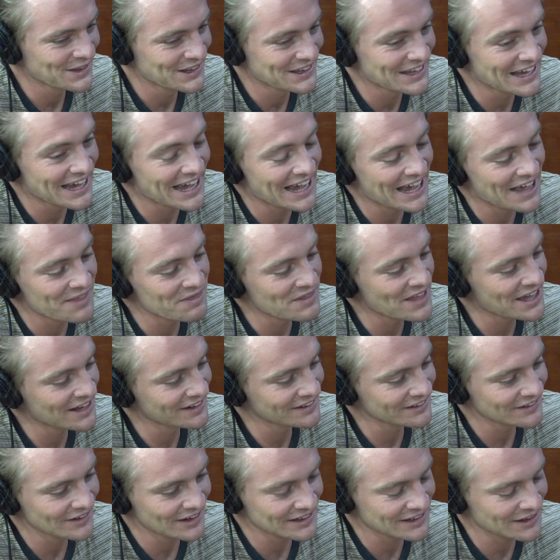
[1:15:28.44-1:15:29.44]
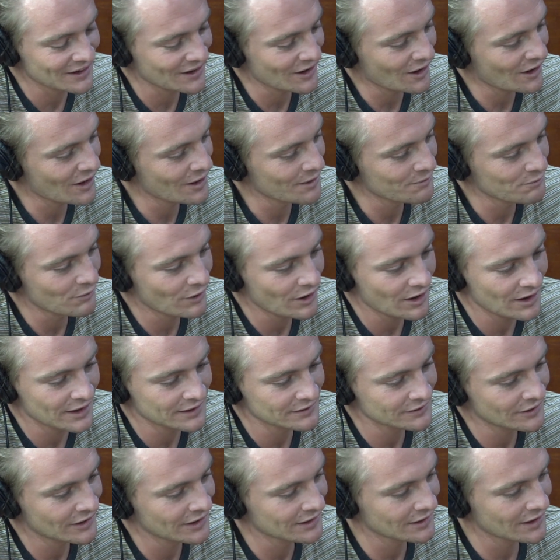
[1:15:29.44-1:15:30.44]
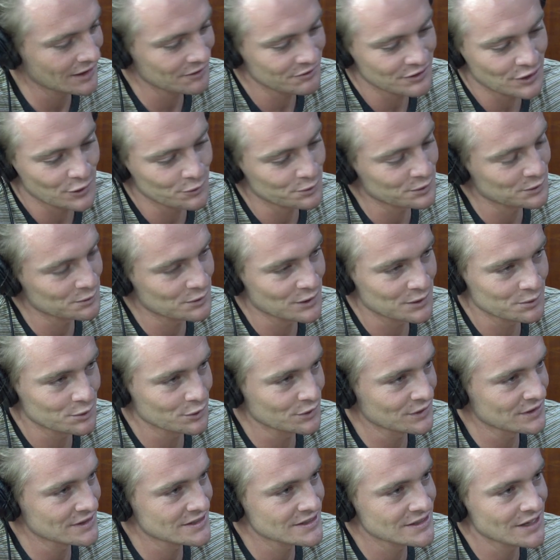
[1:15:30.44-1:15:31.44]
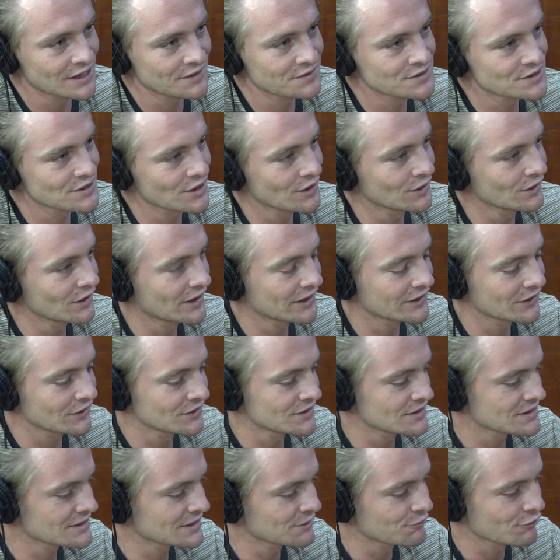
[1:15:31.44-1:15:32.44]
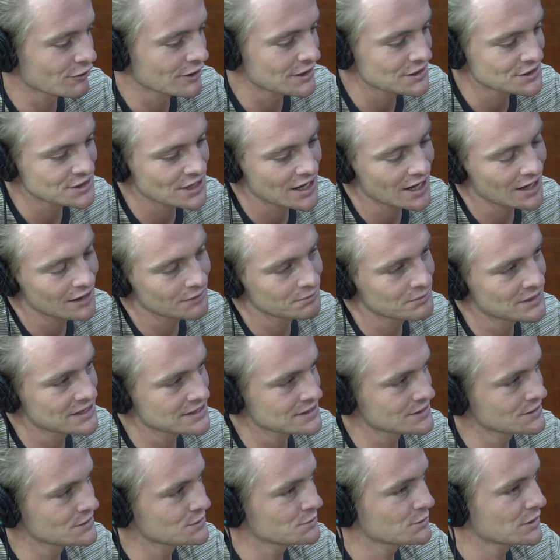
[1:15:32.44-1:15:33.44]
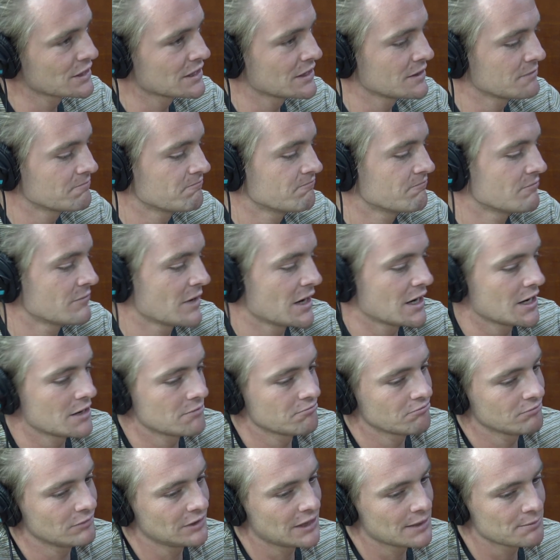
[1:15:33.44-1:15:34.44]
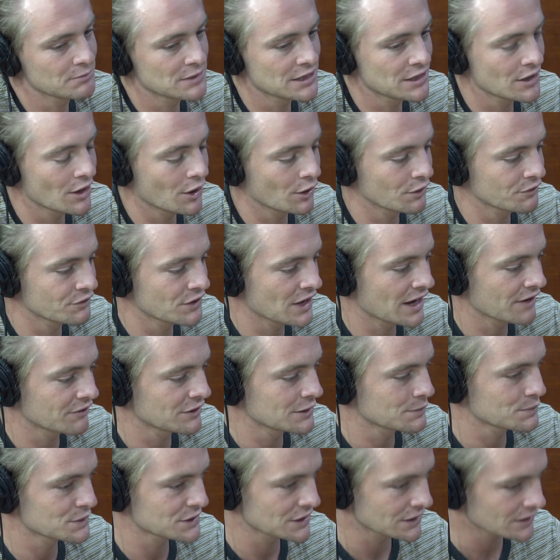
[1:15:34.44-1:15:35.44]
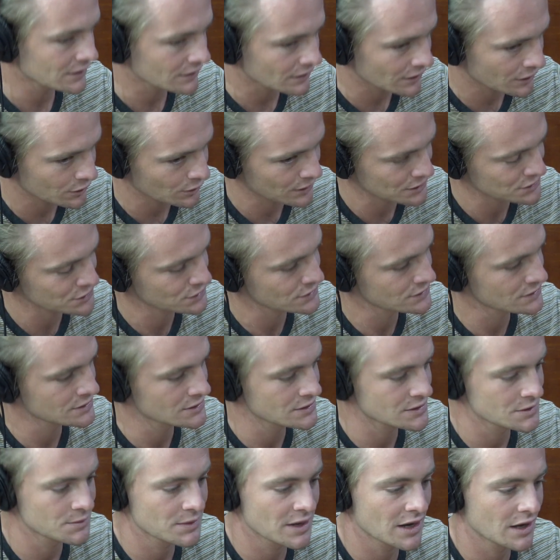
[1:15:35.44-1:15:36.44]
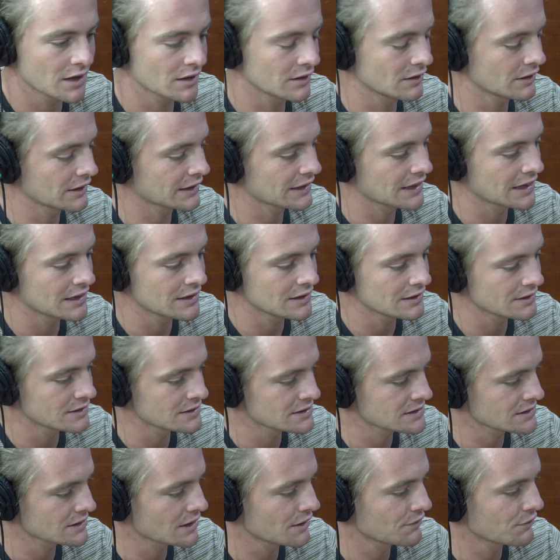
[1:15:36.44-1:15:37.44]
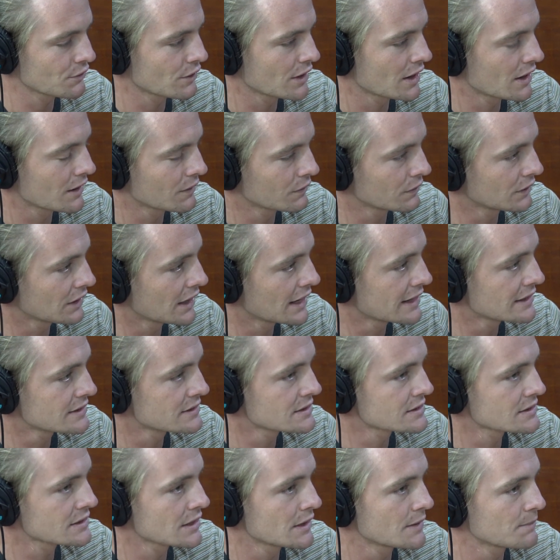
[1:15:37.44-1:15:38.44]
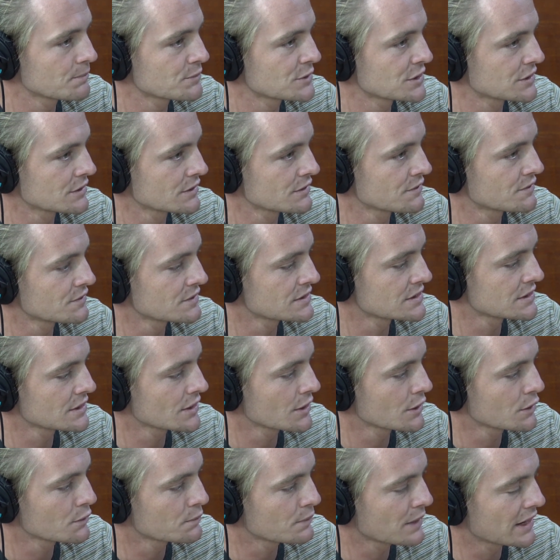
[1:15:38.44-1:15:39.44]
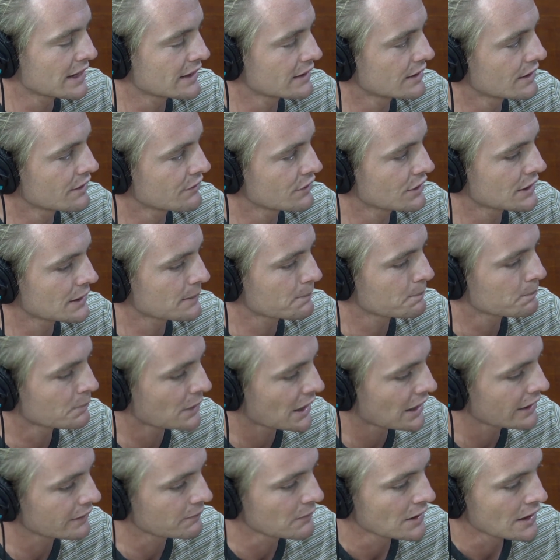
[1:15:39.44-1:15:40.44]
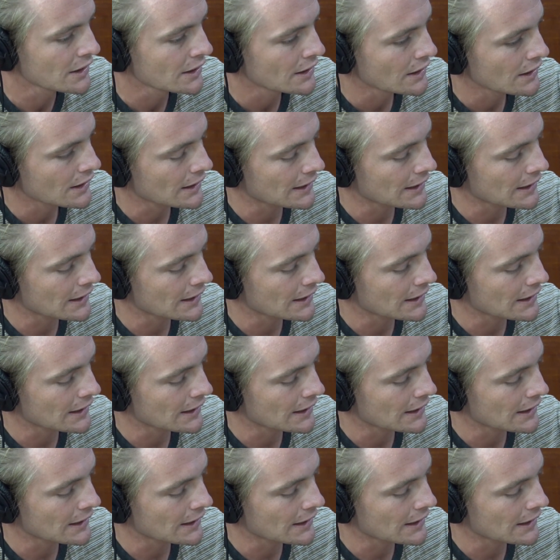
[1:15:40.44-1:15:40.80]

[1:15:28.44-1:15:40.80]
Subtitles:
yeah, and then like I love helping people with this stuff. So like honestly, reach out, message me. Let me know if you have any particular questions about like any of this stuff or how it relates, particularly physio, pain and everything. But